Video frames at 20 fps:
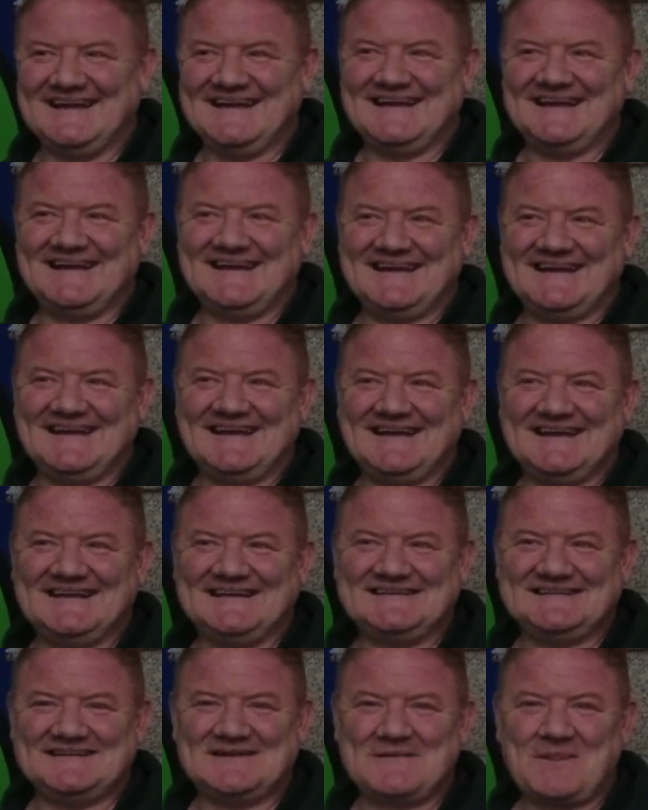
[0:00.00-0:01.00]
the
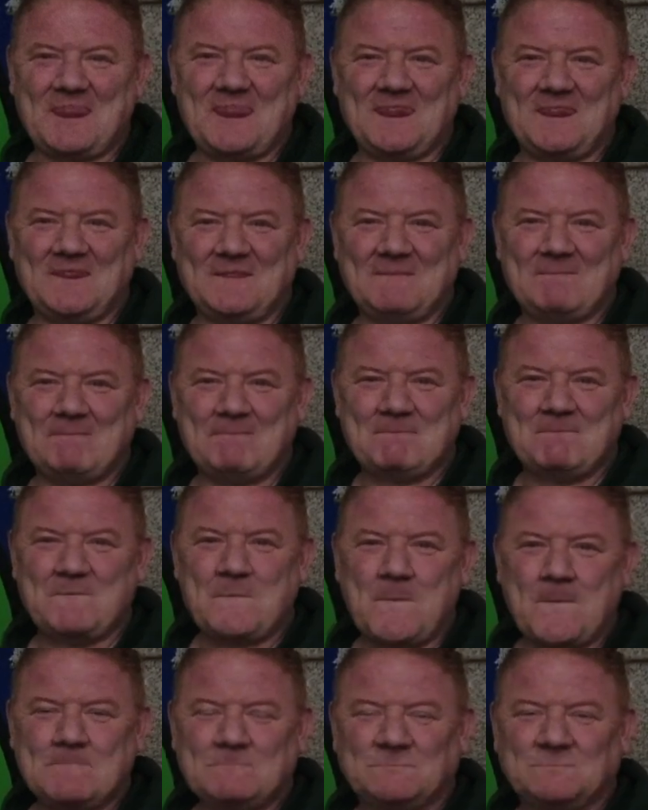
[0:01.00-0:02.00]
face of Dublin
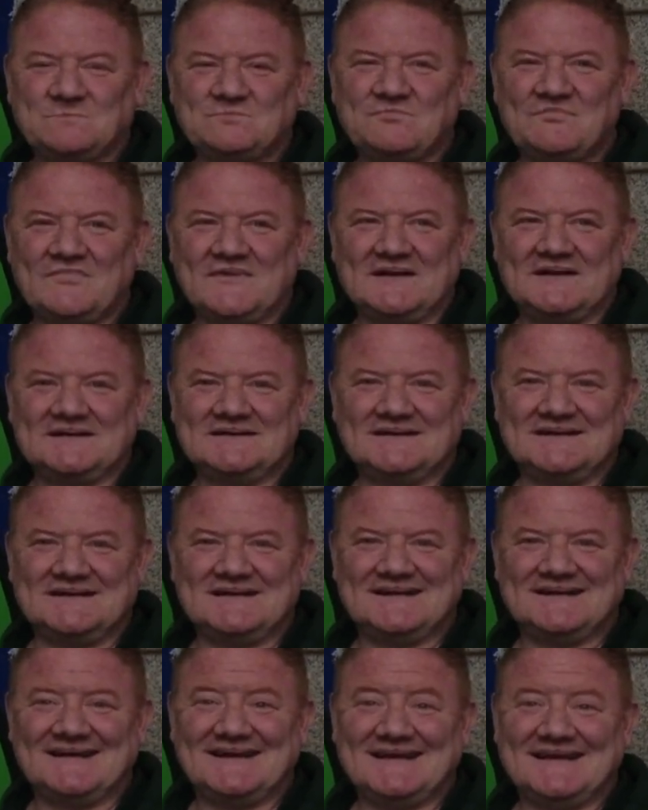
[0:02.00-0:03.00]
Zoo, or
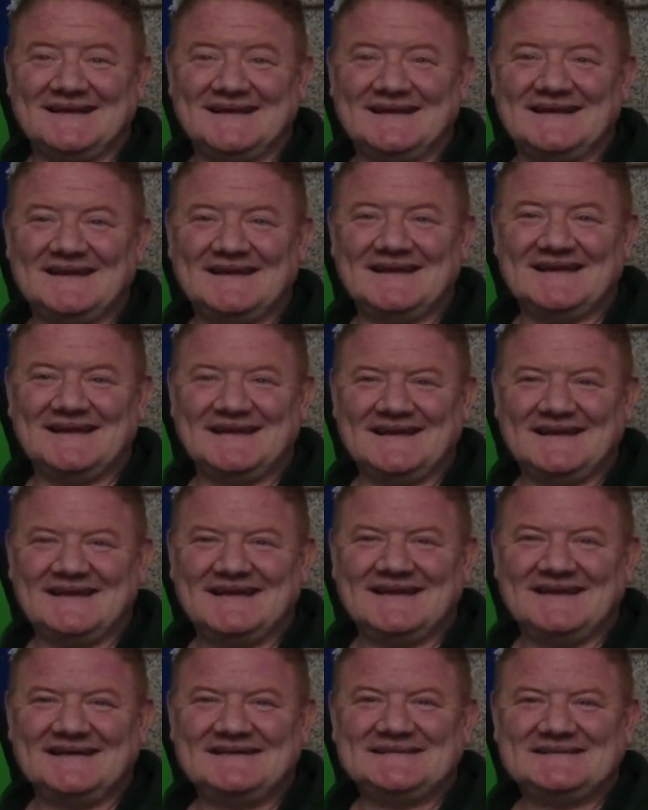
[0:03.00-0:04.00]
rather he used to
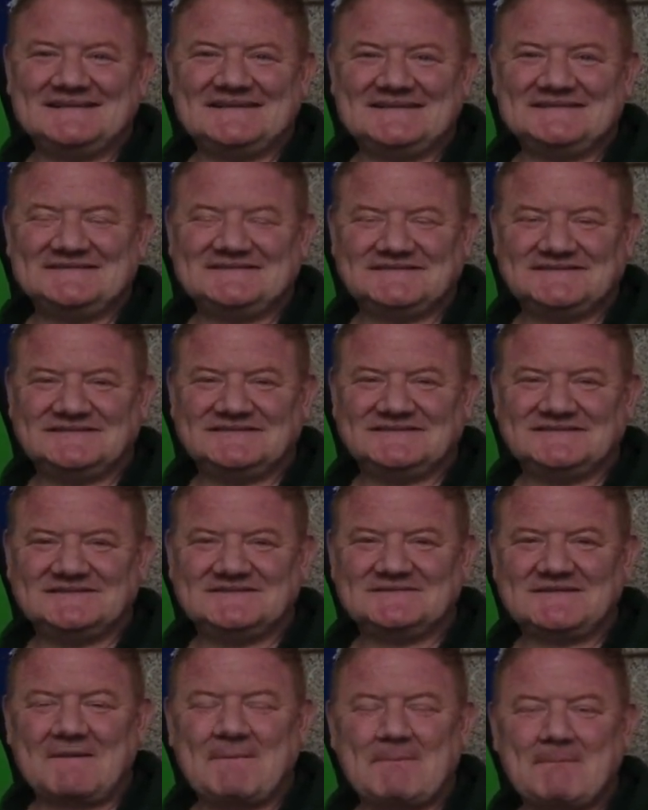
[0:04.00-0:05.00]
be, because in a
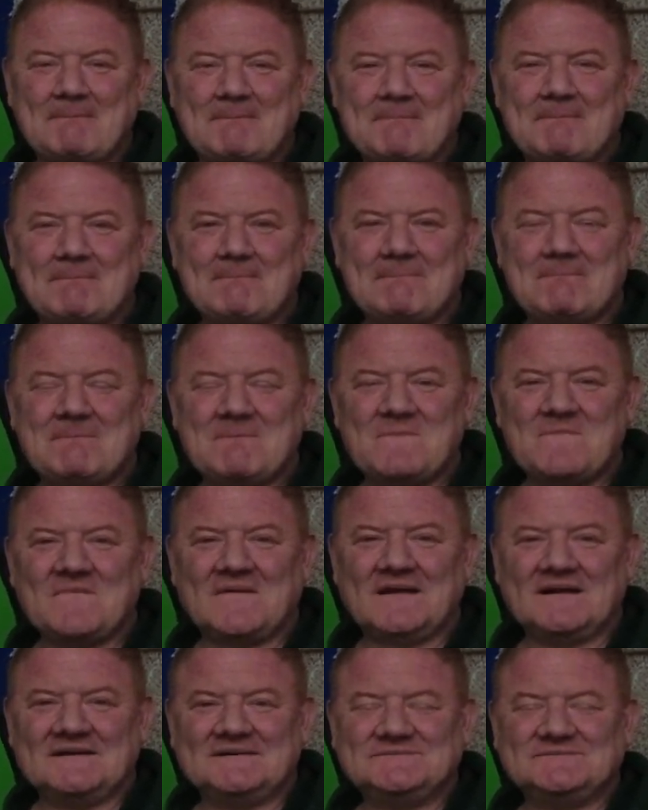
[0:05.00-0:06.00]
minute he's going to tell me
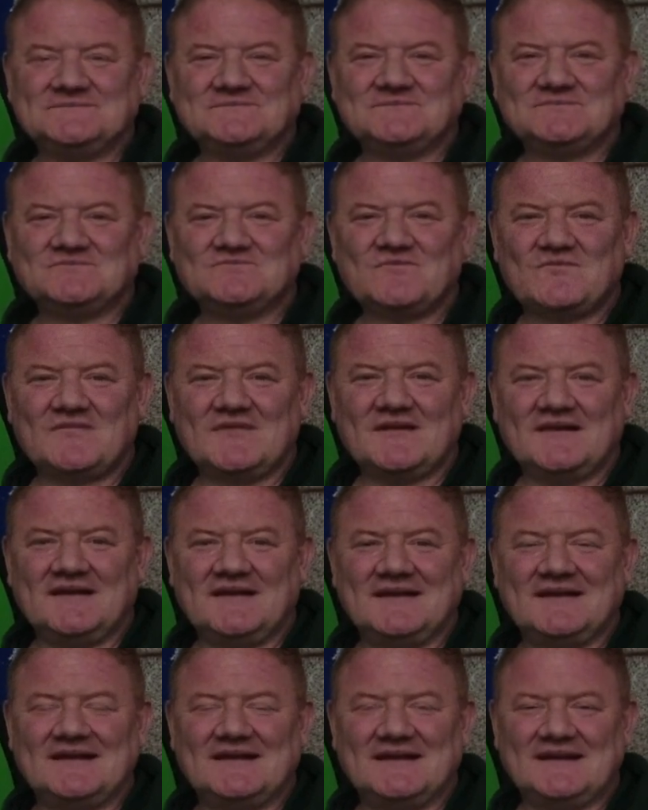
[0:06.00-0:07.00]
all about his
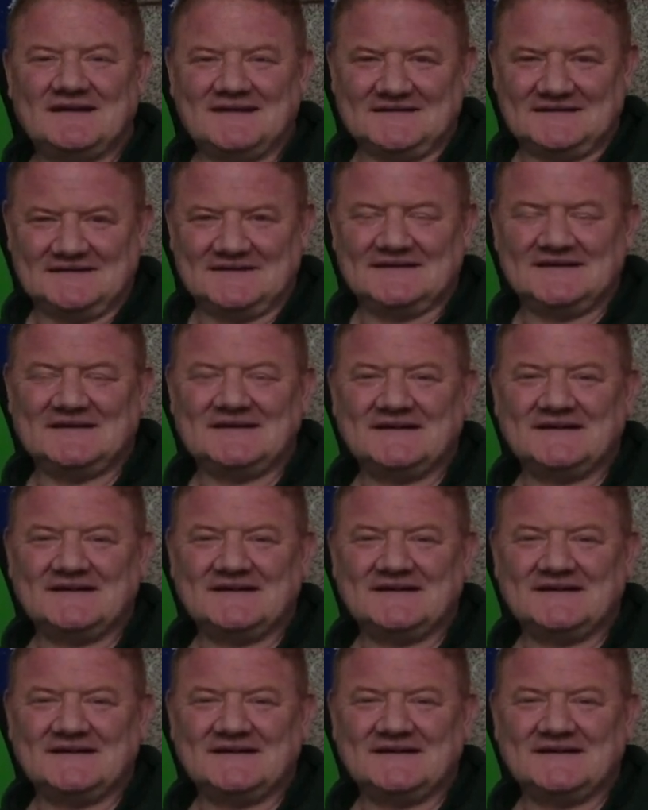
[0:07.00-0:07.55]
new job.